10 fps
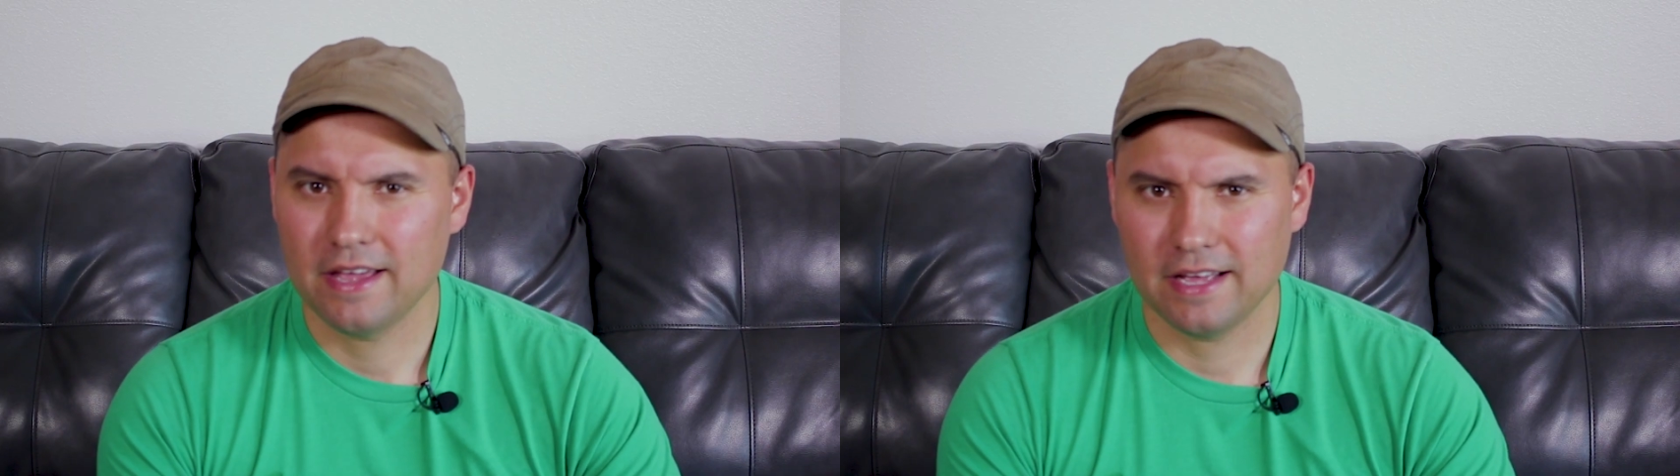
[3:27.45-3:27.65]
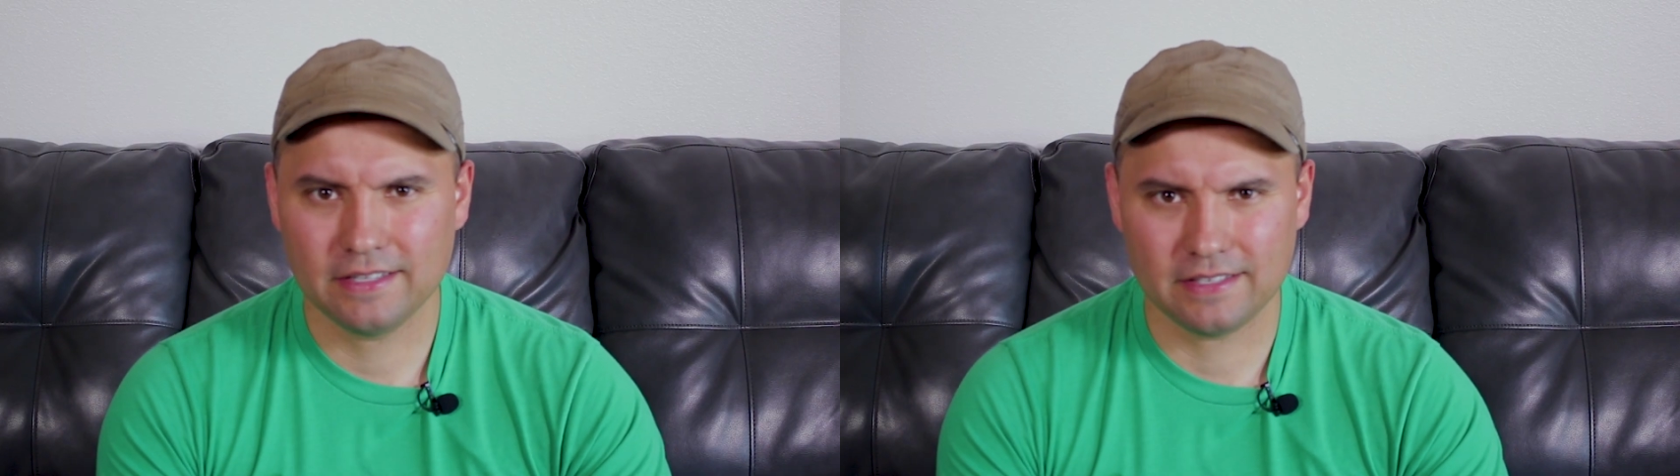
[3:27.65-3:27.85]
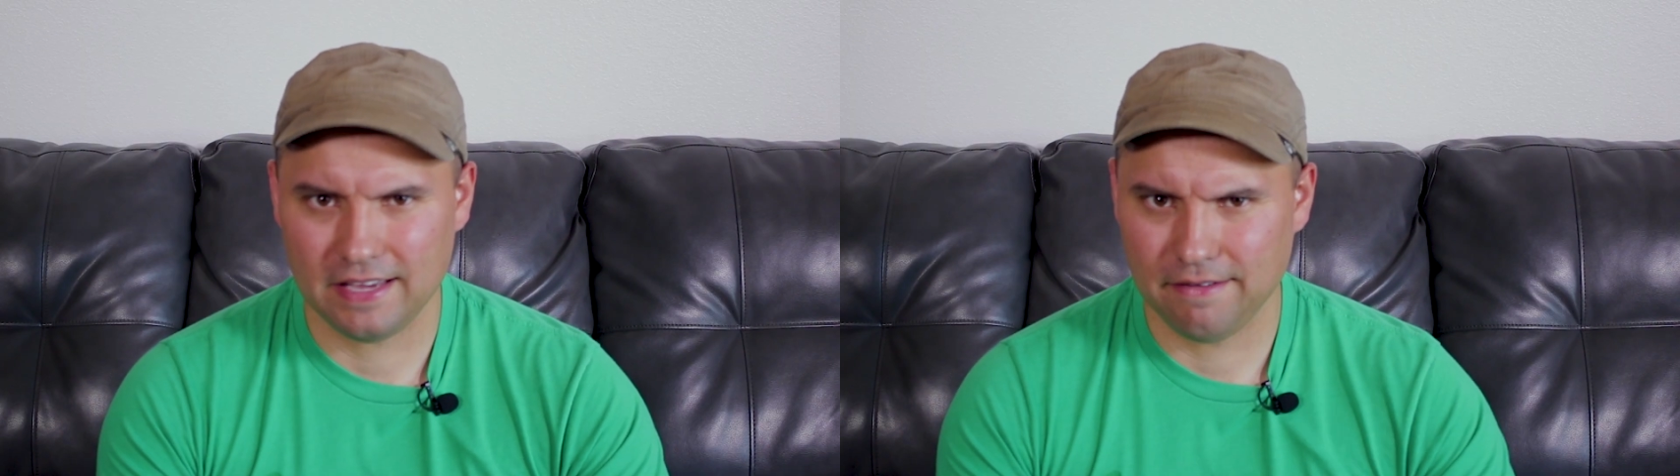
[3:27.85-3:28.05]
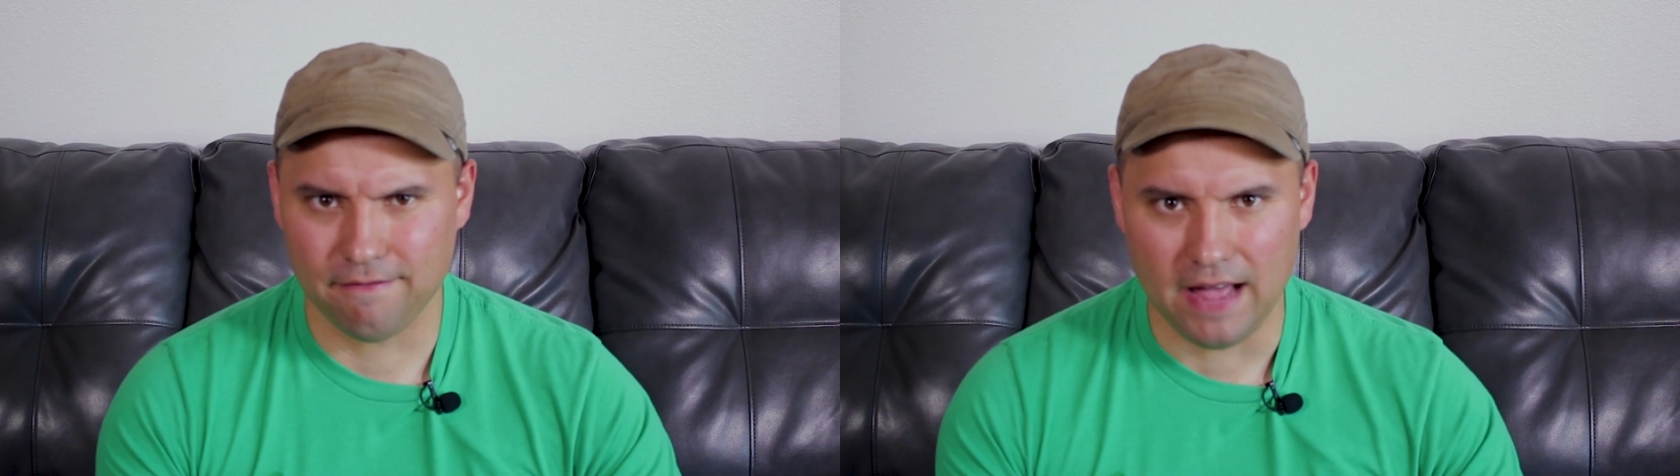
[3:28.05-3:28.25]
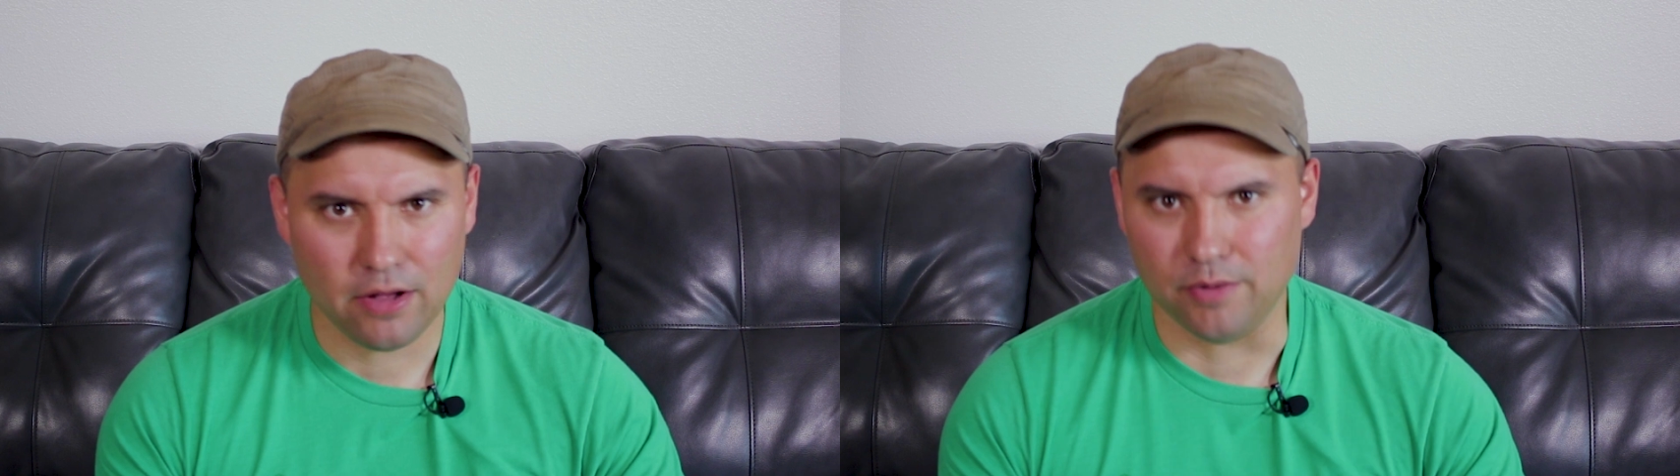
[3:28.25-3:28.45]
it's
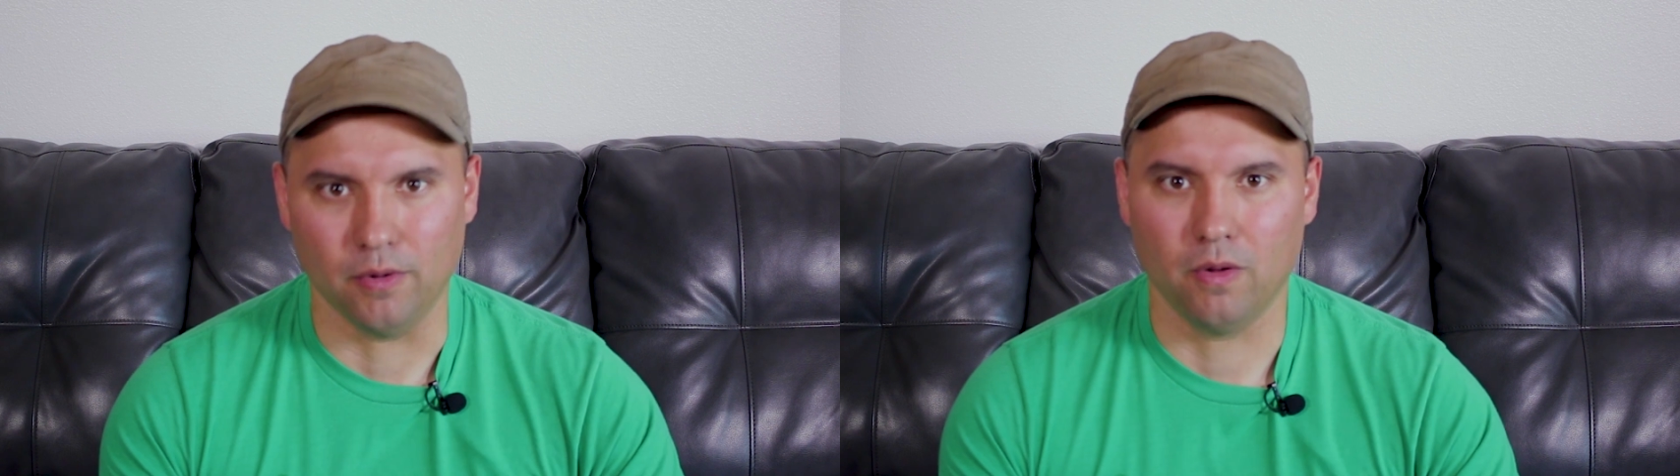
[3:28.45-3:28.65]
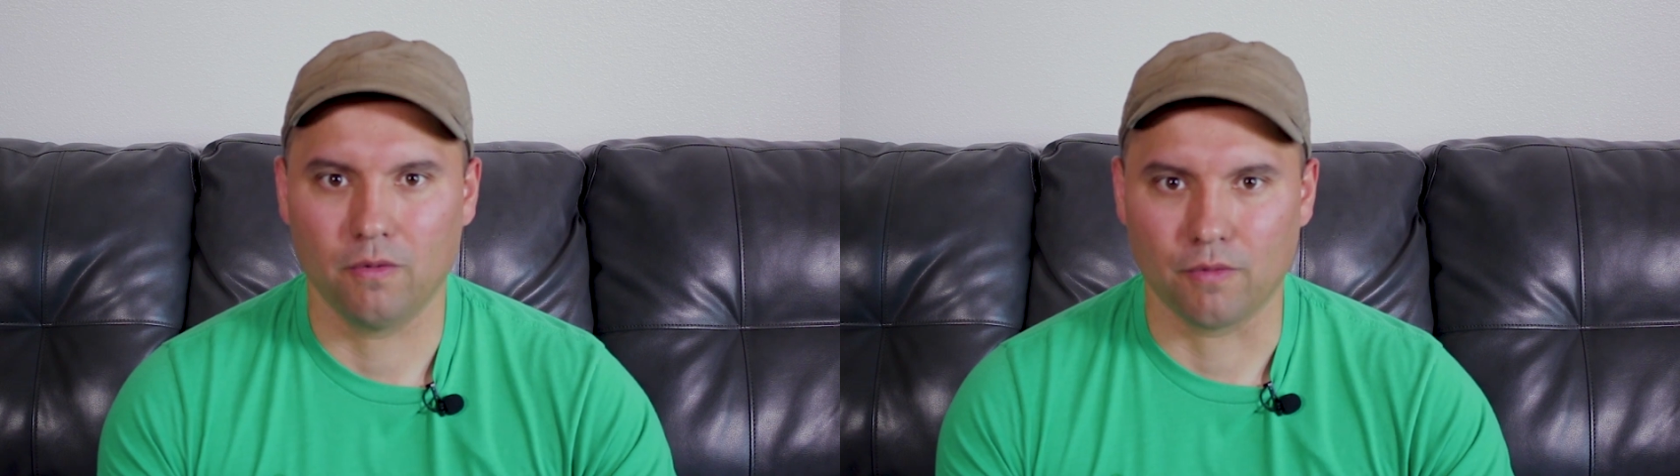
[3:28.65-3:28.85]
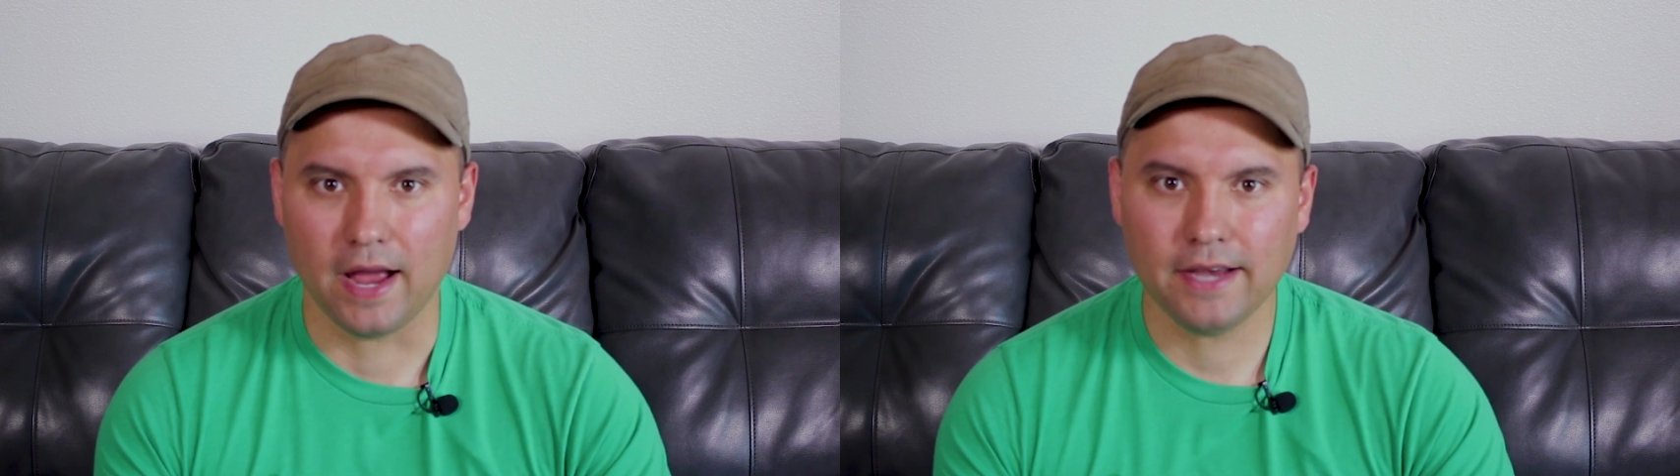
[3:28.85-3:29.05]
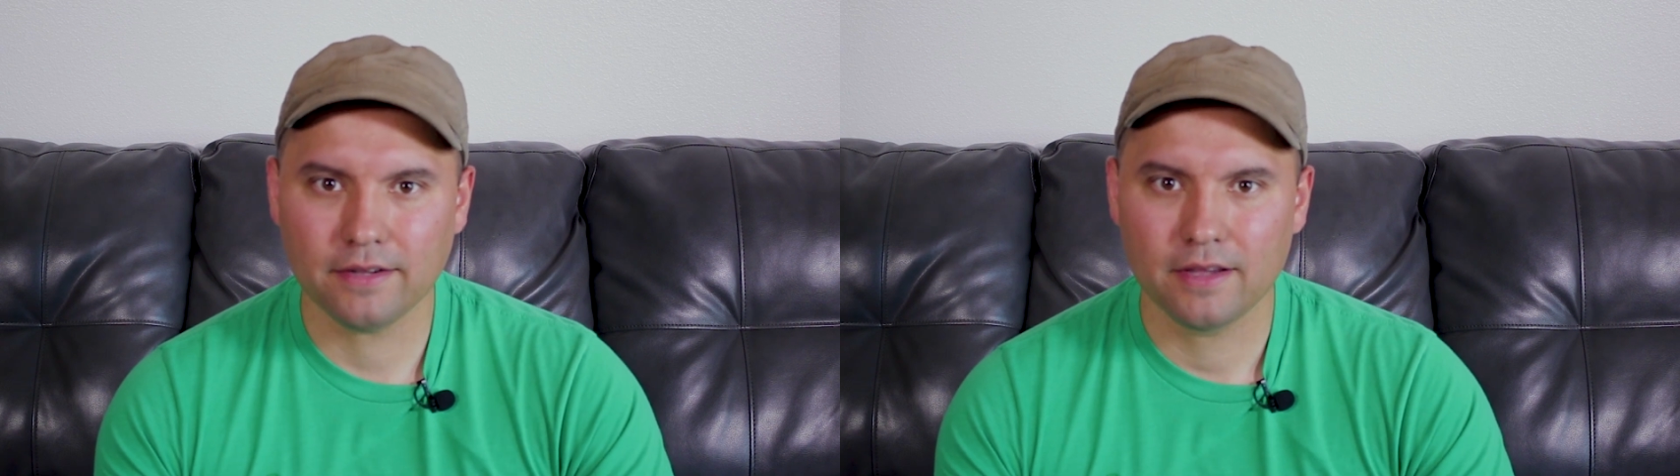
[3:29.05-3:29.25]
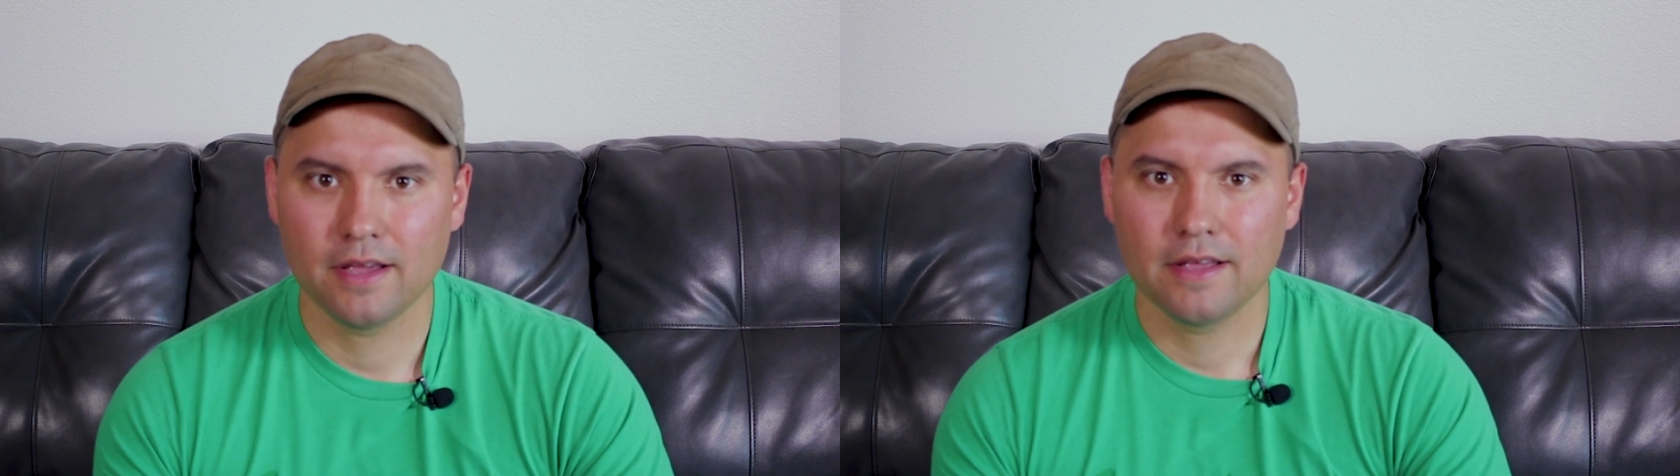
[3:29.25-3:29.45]
invaluable, right?